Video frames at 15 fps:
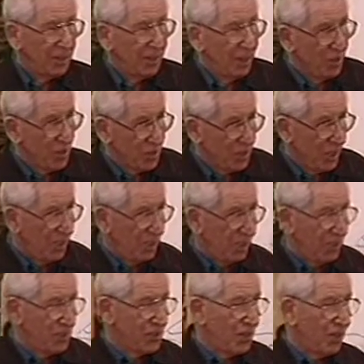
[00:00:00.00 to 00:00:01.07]
and you start to
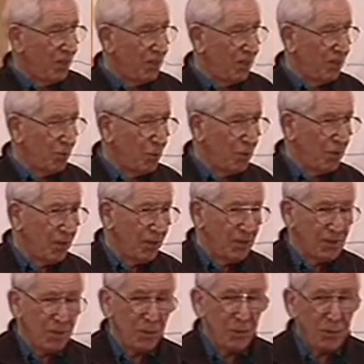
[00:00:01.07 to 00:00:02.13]
get excited with it, and you
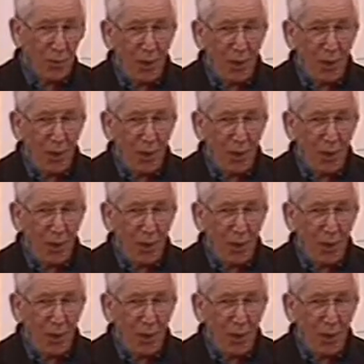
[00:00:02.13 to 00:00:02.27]
say,